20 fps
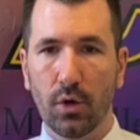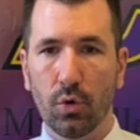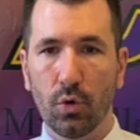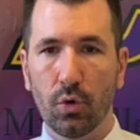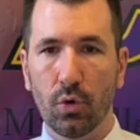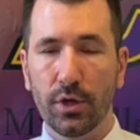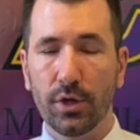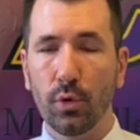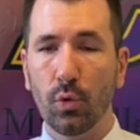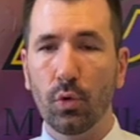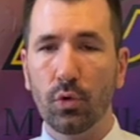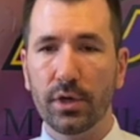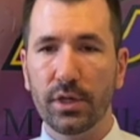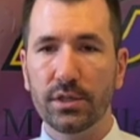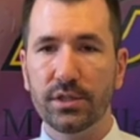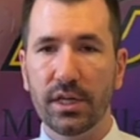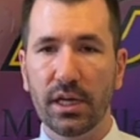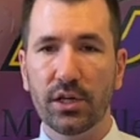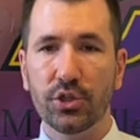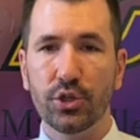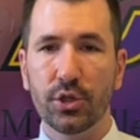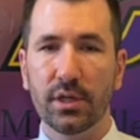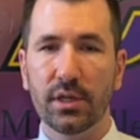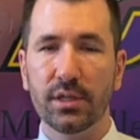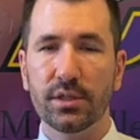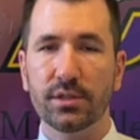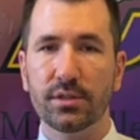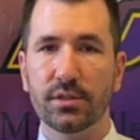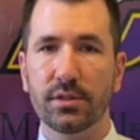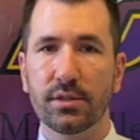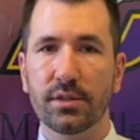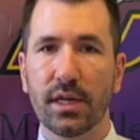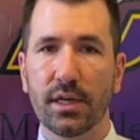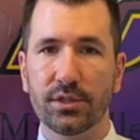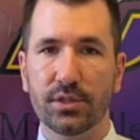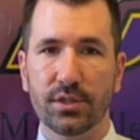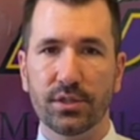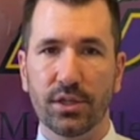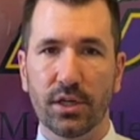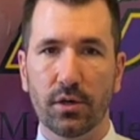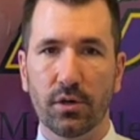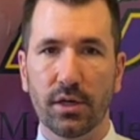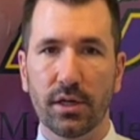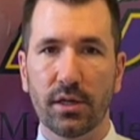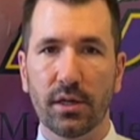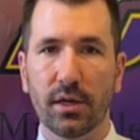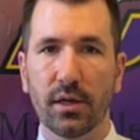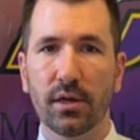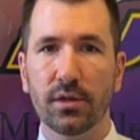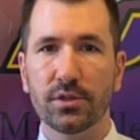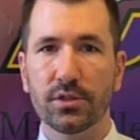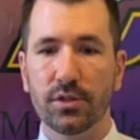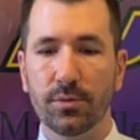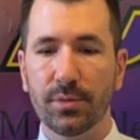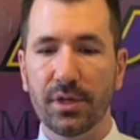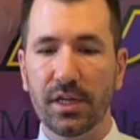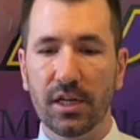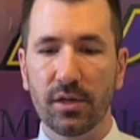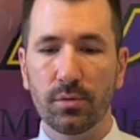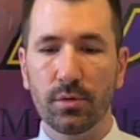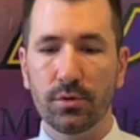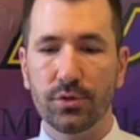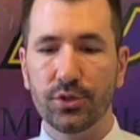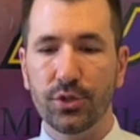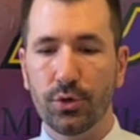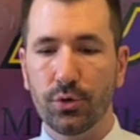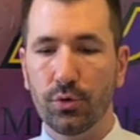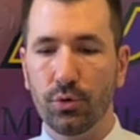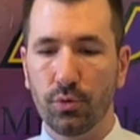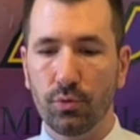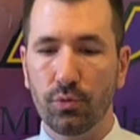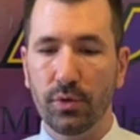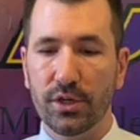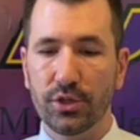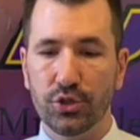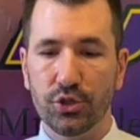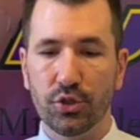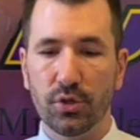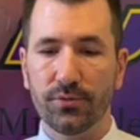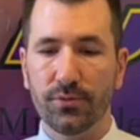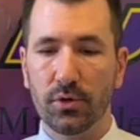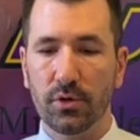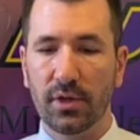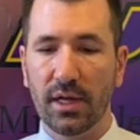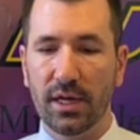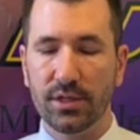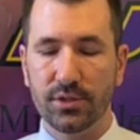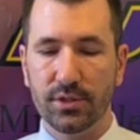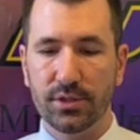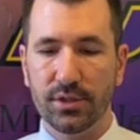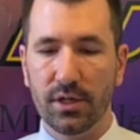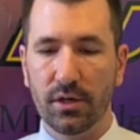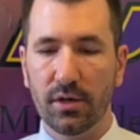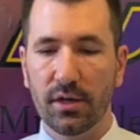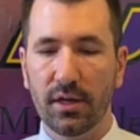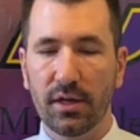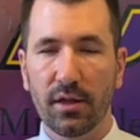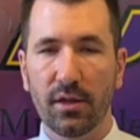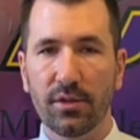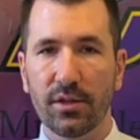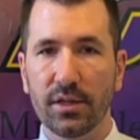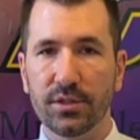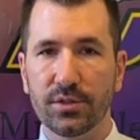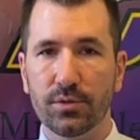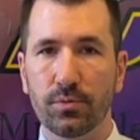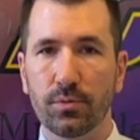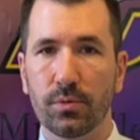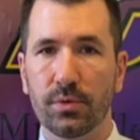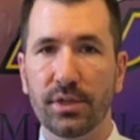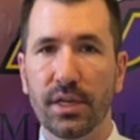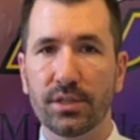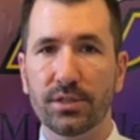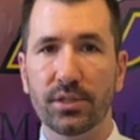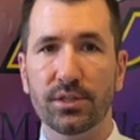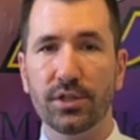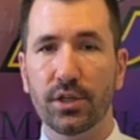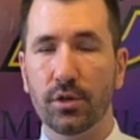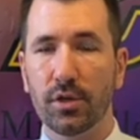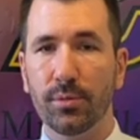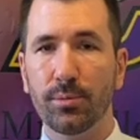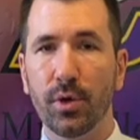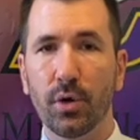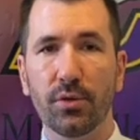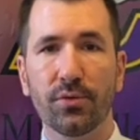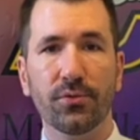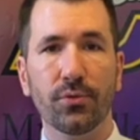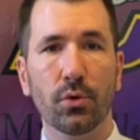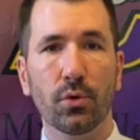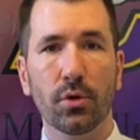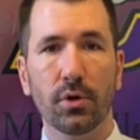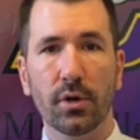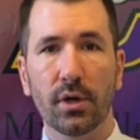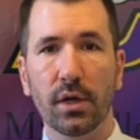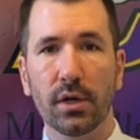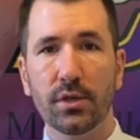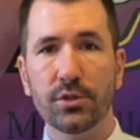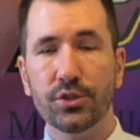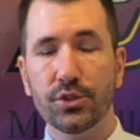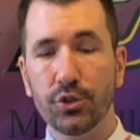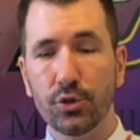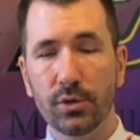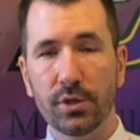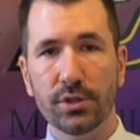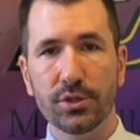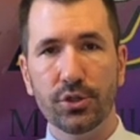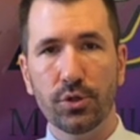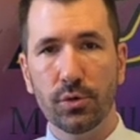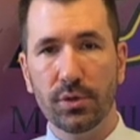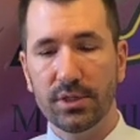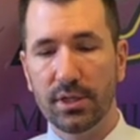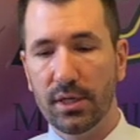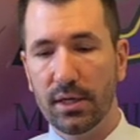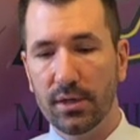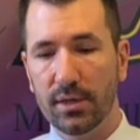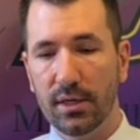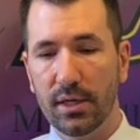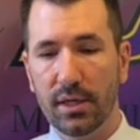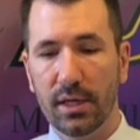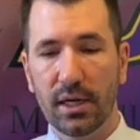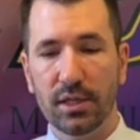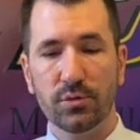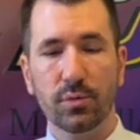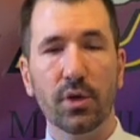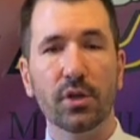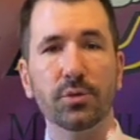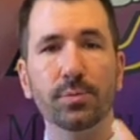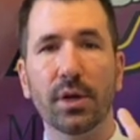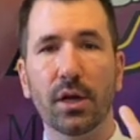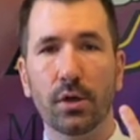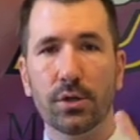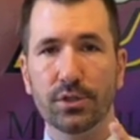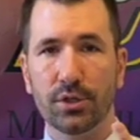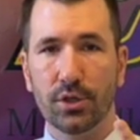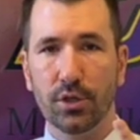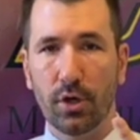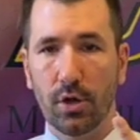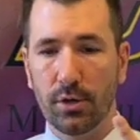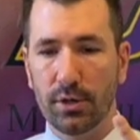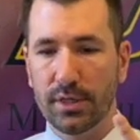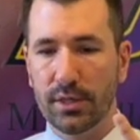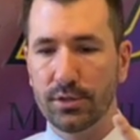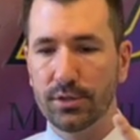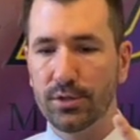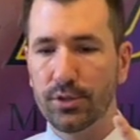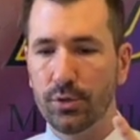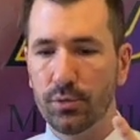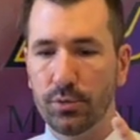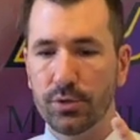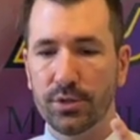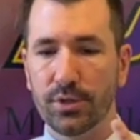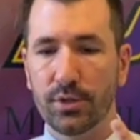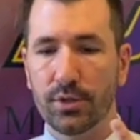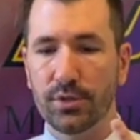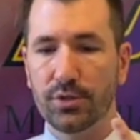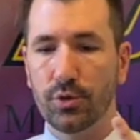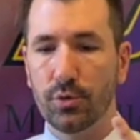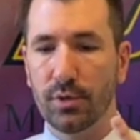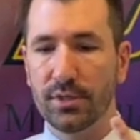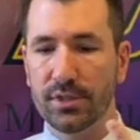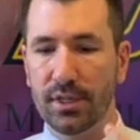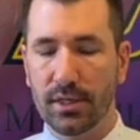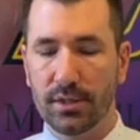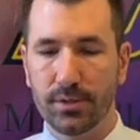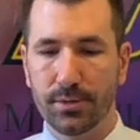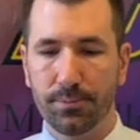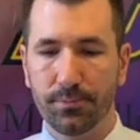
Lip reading: An orientation is necessary to be able to register for classes there. That's necessary both for students to attend as well as parents and guardians to attend.